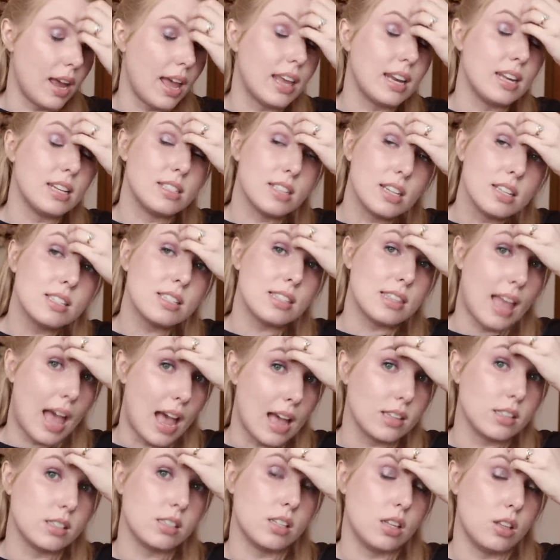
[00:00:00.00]
and it does
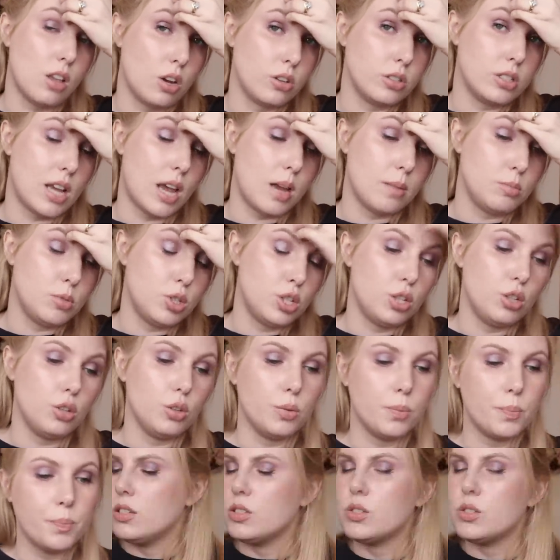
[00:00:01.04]
last a long time too.